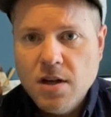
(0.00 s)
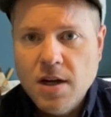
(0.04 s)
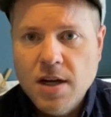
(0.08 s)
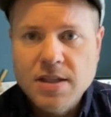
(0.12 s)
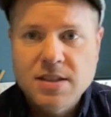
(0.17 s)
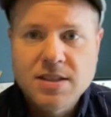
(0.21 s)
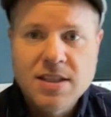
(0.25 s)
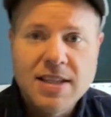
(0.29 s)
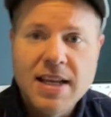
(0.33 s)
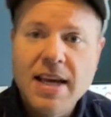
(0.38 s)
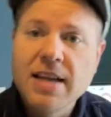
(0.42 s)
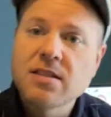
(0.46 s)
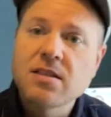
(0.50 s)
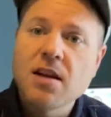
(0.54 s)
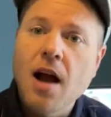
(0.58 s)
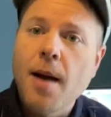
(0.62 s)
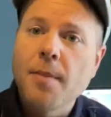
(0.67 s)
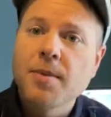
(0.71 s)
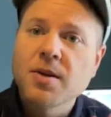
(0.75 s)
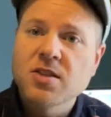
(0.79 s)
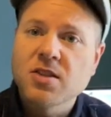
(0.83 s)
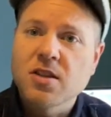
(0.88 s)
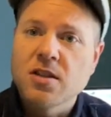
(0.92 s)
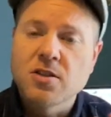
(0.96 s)
Today's topic
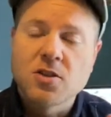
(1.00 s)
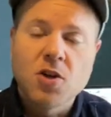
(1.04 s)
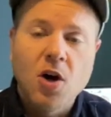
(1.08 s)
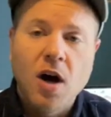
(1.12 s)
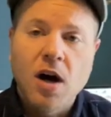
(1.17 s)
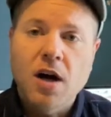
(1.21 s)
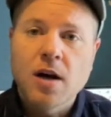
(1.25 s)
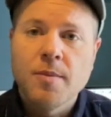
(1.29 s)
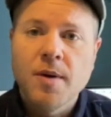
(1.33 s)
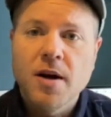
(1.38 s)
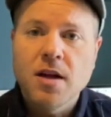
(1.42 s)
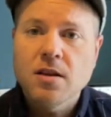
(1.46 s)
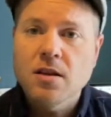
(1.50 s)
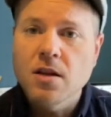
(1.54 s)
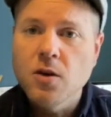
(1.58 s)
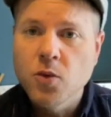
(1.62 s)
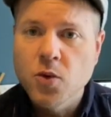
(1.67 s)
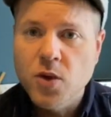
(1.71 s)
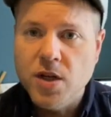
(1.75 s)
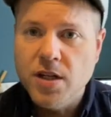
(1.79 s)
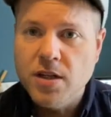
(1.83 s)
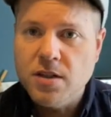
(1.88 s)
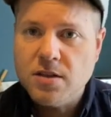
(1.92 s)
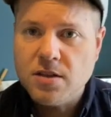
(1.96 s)
is going to talk about
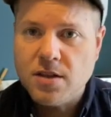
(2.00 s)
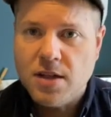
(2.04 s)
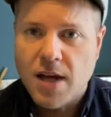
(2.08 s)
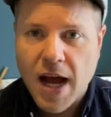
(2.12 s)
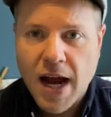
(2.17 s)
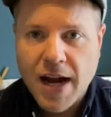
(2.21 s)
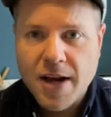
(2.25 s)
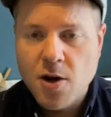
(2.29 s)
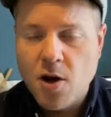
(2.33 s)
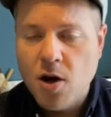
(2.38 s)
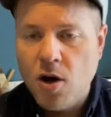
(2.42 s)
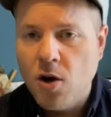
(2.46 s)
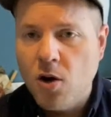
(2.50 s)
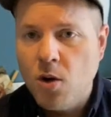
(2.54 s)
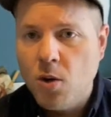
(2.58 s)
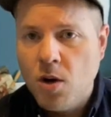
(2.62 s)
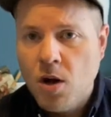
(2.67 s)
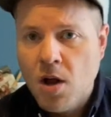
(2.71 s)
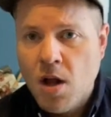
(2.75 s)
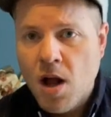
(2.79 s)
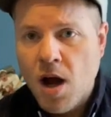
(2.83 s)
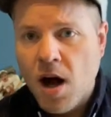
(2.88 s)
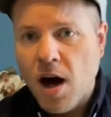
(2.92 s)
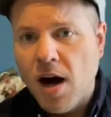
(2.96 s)
loneliness. And I know
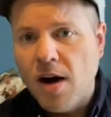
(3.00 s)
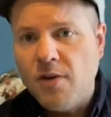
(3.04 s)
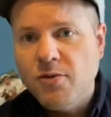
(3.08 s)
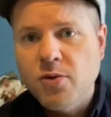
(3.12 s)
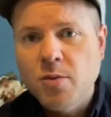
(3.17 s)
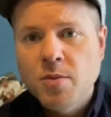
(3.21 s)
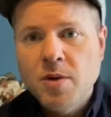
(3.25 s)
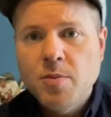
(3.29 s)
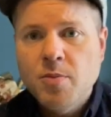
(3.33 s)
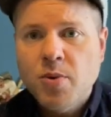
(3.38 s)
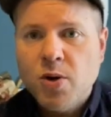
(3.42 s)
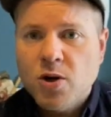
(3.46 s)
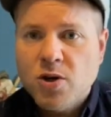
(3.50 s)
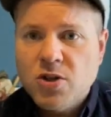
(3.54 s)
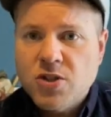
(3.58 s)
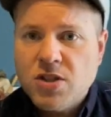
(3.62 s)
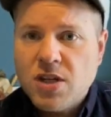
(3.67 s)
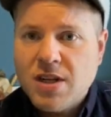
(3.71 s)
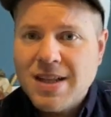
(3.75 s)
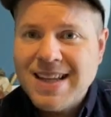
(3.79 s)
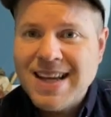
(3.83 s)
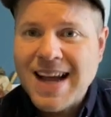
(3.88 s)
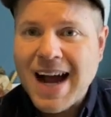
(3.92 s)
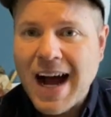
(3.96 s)
for me
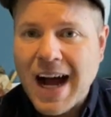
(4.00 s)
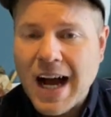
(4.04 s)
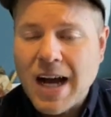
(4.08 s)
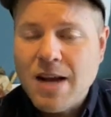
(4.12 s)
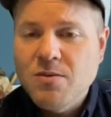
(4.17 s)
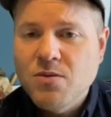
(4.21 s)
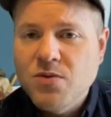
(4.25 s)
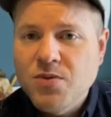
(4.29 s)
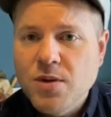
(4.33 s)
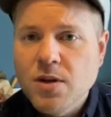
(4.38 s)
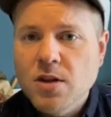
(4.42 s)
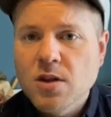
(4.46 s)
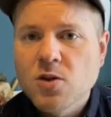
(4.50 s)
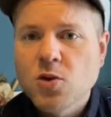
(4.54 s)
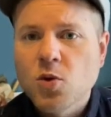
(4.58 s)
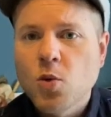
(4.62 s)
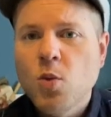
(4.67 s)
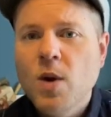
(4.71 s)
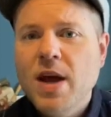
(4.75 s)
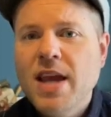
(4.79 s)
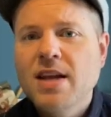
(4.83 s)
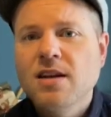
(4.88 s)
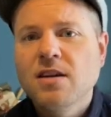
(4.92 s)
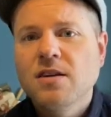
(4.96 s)
personally, I'm feeling the
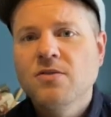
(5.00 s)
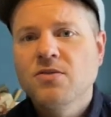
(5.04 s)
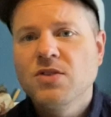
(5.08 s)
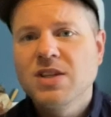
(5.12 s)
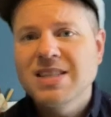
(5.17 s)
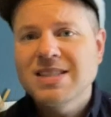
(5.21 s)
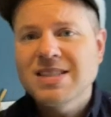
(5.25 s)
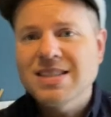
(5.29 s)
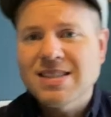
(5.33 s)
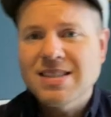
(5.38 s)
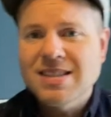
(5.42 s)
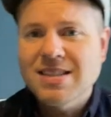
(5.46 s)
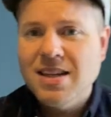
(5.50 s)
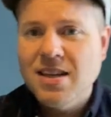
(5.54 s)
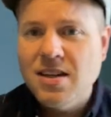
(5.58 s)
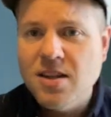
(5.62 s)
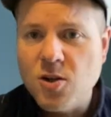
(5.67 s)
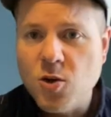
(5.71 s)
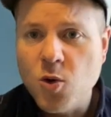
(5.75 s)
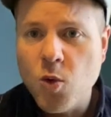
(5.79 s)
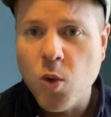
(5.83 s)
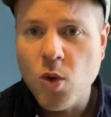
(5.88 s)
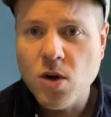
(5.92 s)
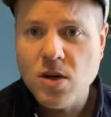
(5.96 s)
weight of this extended
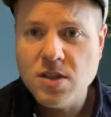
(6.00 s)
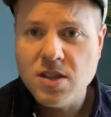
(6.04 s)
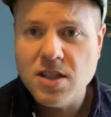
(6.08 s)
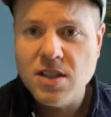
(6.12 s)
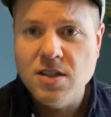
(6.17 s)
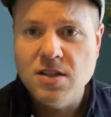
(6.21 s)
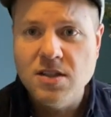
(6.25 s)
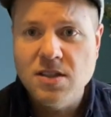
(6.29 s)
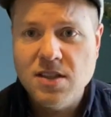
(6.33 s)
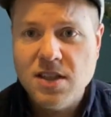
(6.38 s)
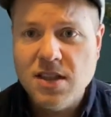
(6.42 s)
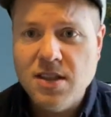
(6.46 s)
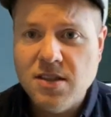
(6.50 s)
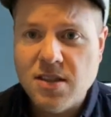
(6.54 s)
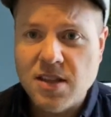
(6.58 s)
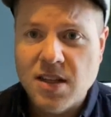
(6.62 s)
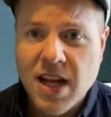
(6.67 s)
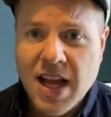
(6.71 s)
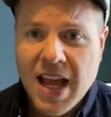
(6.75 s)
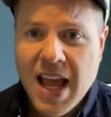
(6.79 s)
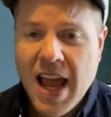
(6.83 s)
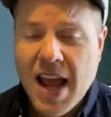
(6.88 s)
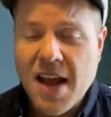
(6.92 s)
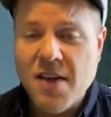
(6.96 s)
quarantine season
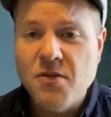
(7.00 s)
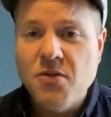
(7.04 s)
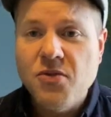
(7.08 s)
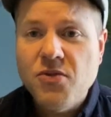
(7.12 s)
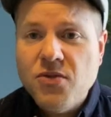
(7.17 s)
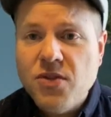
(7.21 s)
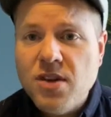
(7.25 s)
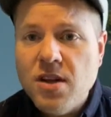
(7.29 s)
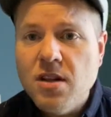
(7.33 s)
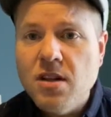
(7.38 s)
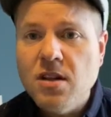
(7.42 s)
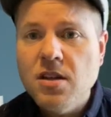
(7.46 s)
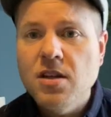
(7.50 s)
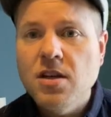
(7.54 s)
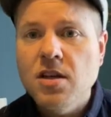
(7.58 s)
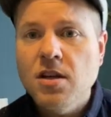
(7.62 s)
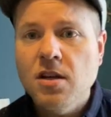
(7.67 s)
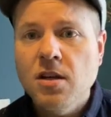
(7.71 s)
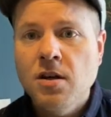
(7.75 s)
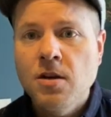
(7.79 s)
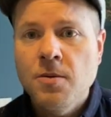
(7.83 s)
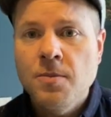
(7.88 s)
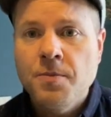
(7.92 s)
and feeling